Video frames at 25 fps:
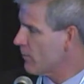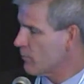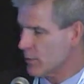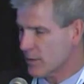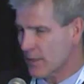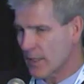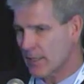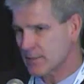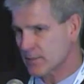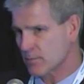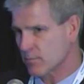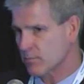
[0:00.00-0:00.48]

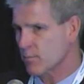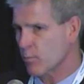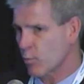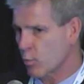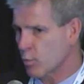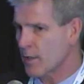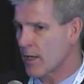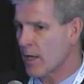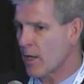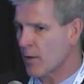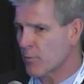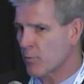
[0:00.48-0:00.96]
But that's
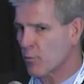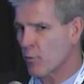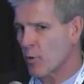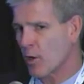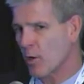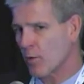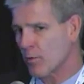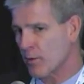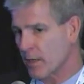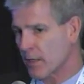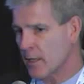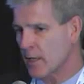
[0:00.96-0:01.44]
down the
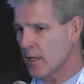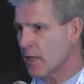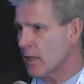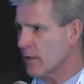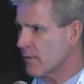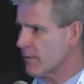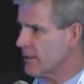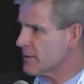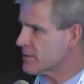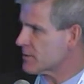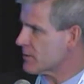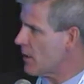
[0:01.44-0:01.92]
road, and
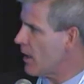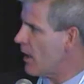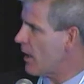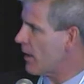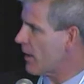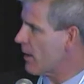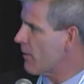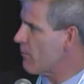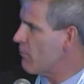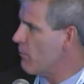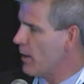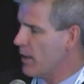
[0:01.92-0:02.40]
again, that's
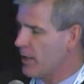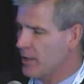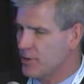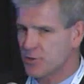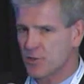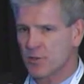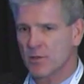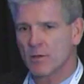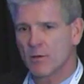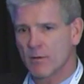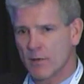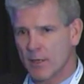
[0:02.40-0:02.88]
not a
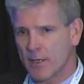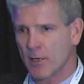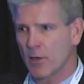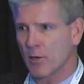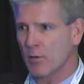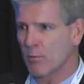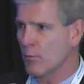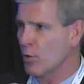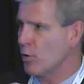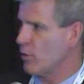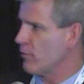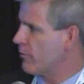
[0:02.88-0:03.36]
major
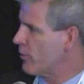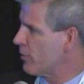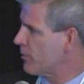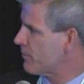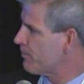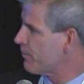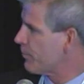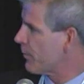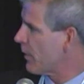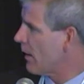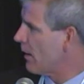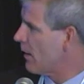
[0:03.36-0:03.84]
needle mover.
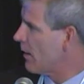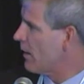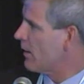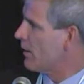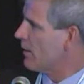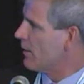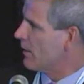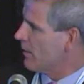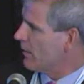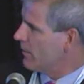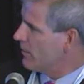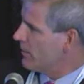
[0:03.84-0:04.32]

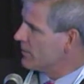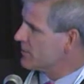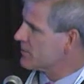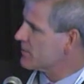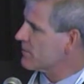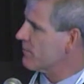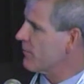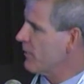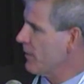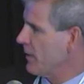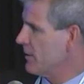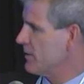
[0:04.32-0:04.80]
It's
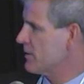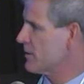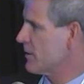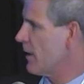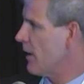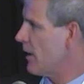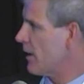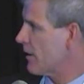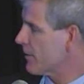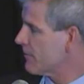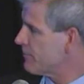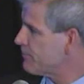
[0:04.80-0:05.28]
the
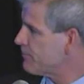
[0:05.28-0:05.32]
feedstock.